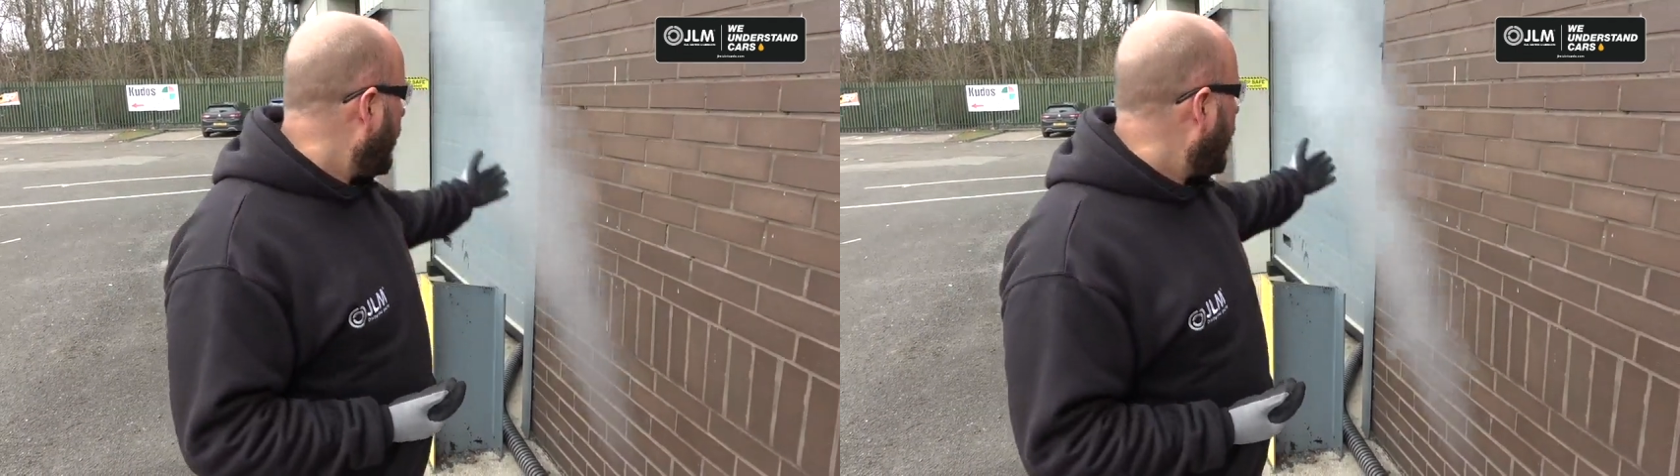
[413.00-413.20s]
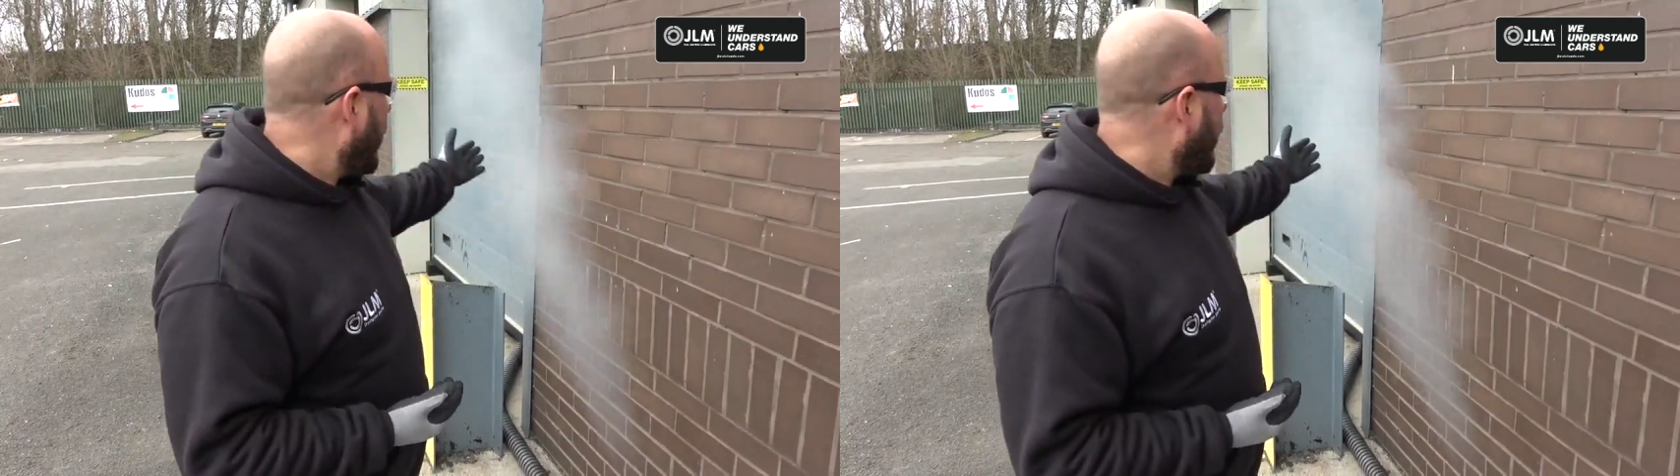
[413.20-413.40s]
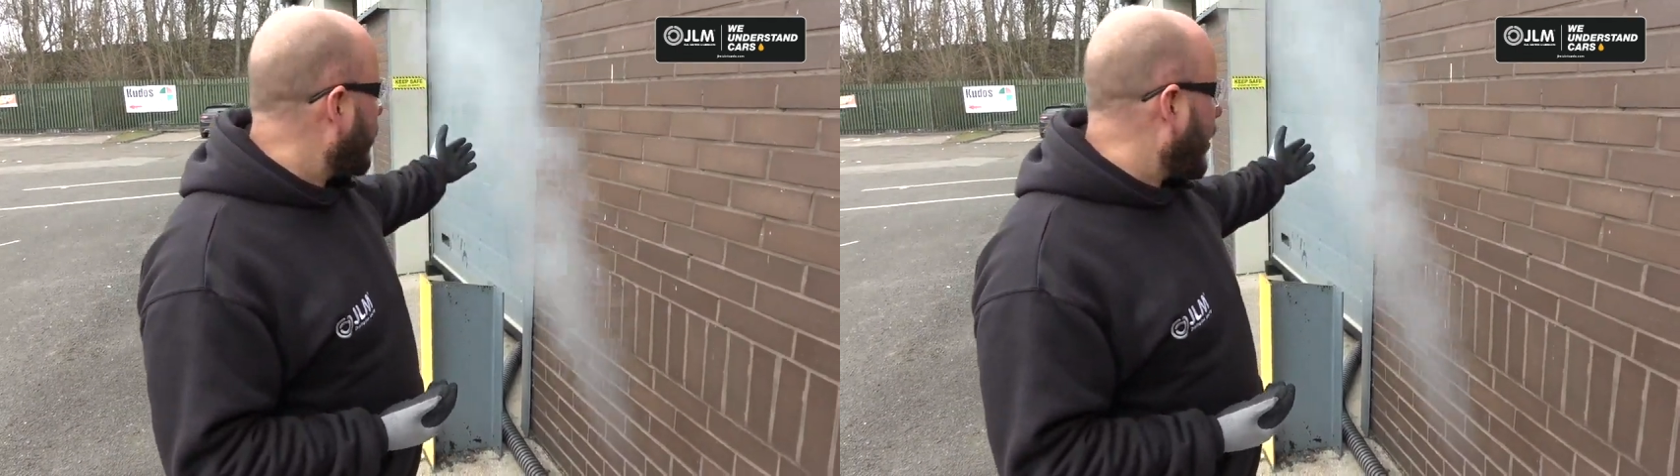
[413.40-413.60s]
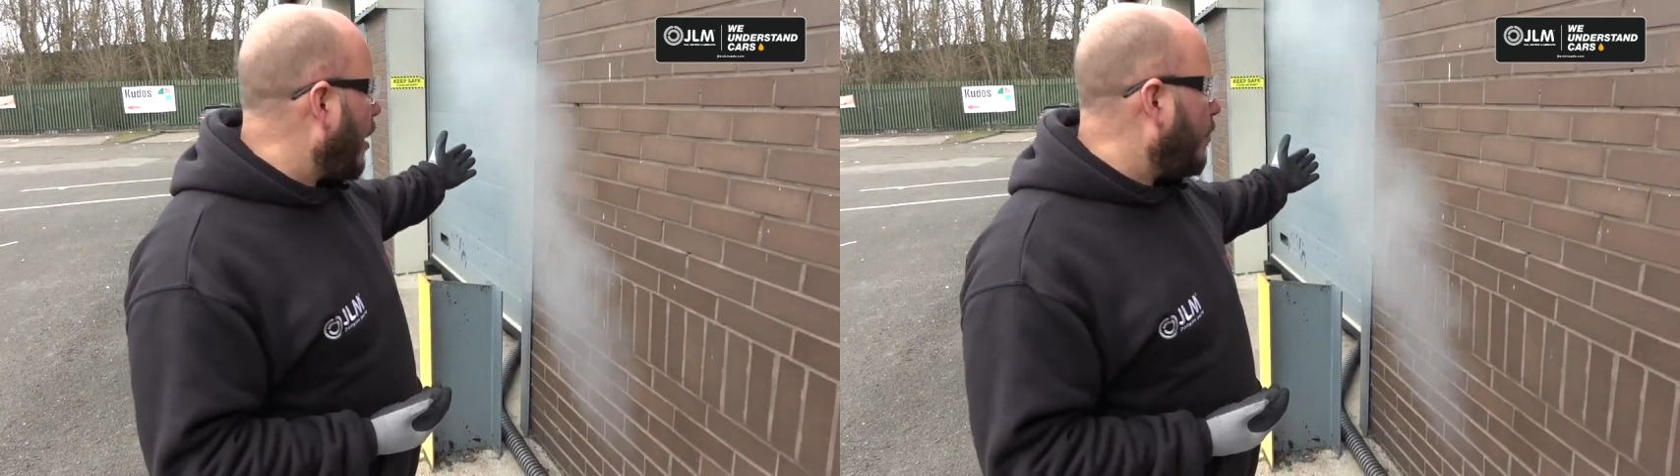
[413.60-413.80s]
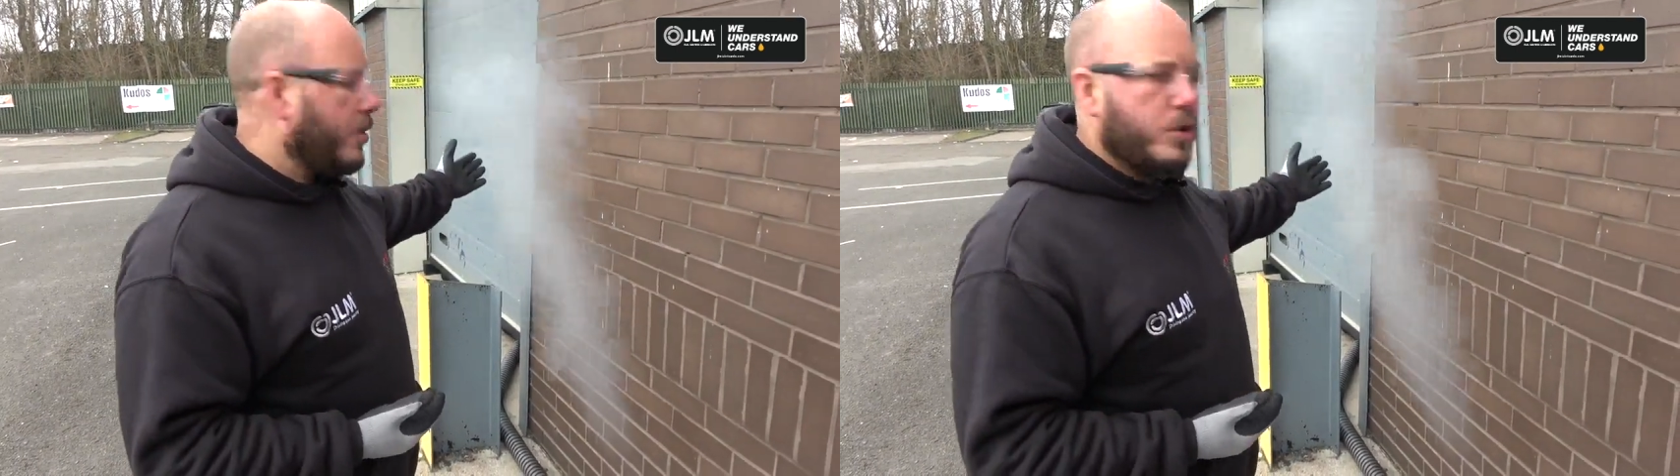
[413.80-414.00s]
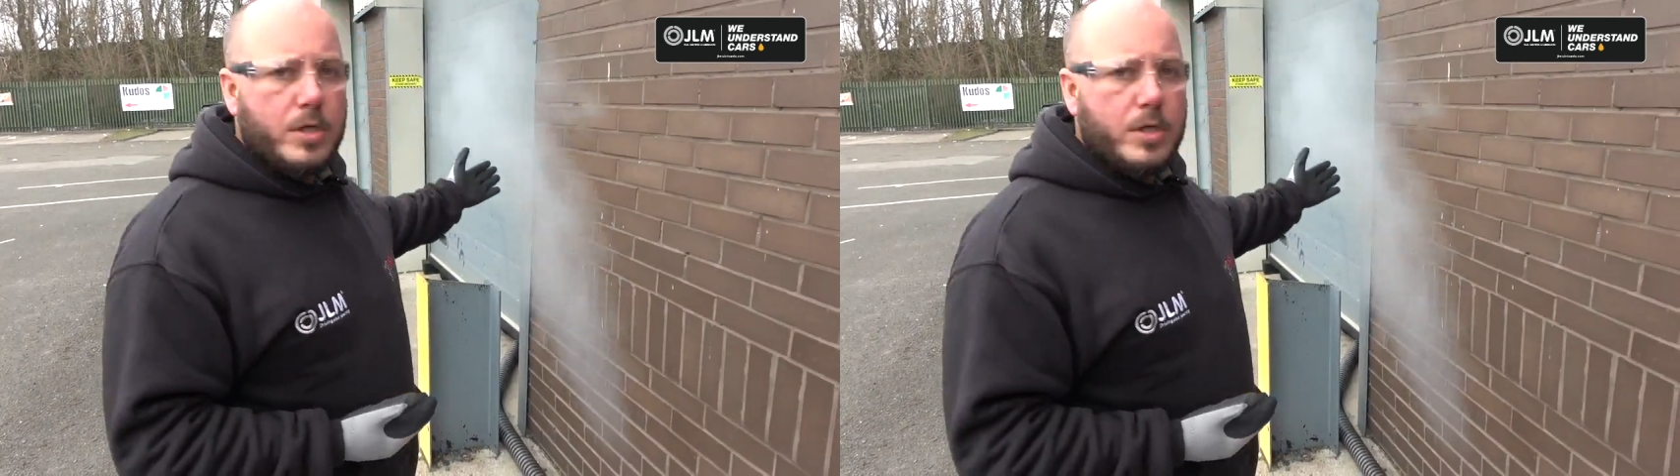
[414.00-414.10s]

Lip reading: you can see how much